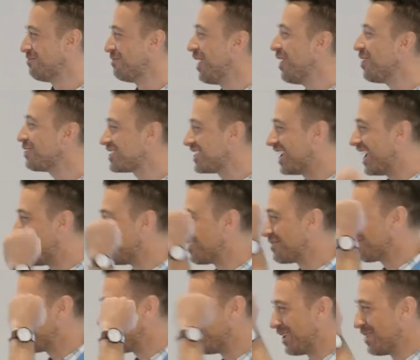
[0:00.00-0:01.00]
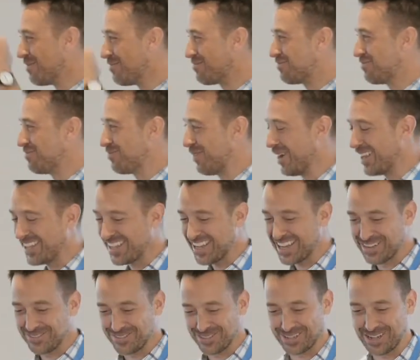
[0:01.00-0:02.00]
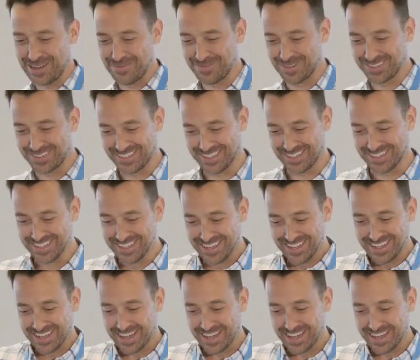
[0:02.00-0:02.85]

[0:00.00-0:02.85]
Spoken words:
well done for breaking out of your comfort zone.